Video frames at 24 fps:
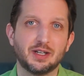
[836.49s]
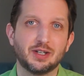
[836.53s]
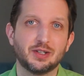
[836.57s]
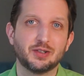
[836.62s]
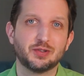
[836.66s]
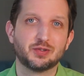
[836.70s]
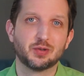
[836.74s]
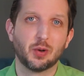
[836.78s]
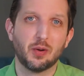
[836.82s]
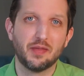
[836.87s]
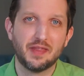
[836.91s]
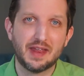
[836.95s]

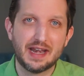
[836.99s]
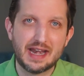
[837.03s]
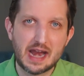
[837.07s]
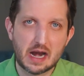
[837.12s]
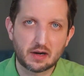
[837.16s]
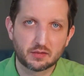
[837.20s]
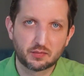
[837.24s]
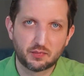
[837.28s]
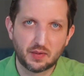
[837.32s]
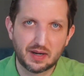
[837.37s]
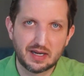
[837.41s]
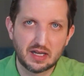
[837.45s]
So in the
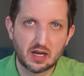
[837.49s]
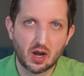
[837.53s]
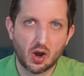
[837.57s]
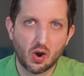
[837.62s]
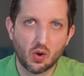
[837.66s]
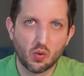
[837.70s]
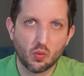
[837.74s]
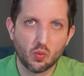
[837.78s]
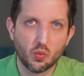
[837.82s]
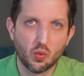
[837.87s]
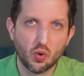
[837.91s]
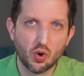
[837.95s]
next
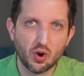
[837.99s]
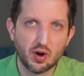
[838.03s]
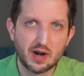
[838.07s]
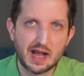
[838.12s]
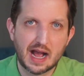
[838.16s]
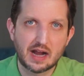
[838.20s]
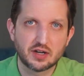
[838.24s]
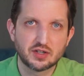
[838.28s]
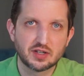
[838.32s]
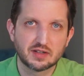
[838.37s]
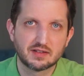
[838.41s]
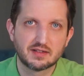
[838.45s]
video, we're
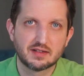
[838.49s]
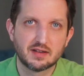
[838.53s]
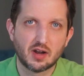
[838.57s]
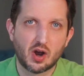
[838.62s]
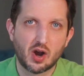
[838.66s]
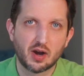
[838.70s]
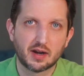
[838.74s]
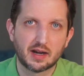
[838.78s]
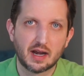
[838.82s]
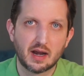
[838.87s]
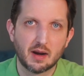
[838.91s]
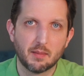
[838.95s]
not just
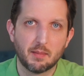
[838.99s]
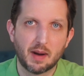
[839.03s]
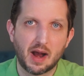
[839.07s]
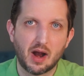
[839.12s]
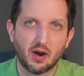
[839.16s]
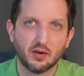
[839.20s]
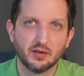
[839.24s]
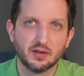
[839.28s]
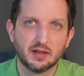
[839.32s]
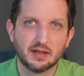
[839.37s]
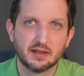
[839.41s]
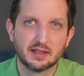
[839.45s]
talking
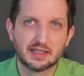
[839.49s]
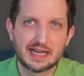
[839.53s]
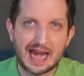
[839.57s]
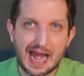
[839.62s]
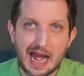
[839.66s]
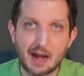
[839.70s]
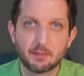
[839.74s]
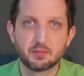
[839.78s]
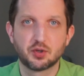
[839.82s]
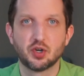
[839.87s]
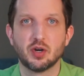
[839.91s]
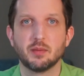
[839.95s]
about
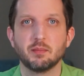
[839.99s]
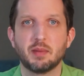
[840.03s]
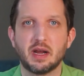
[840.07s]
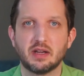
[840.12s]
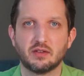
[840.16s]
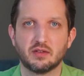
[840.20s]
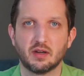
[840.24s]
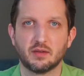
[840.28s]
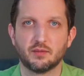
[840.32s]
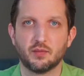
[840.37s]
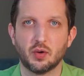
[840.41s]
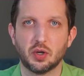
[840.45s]
capturing
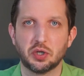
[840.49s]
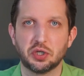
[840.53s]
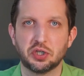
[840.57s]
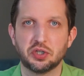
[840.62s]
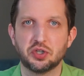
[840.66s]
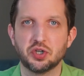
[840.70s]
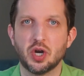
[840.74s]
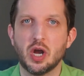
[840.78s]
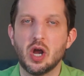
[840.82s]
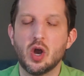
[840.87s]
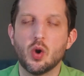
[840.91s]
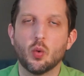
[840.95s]
basic
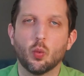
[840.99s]
footage,